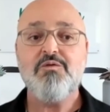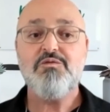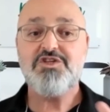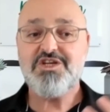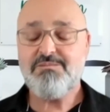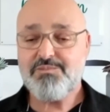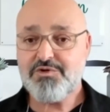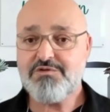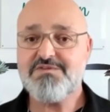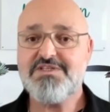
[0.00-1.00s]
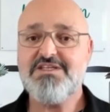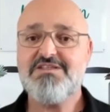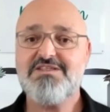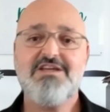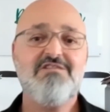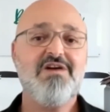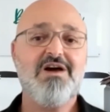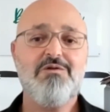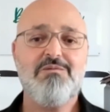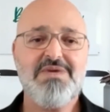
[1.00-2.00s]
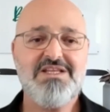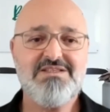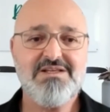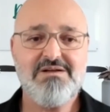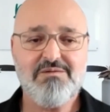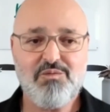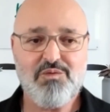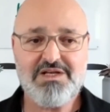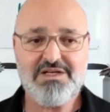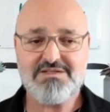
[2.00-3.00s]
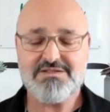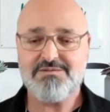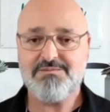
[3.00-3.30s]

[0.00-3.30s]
which improves in itself our mental wellness.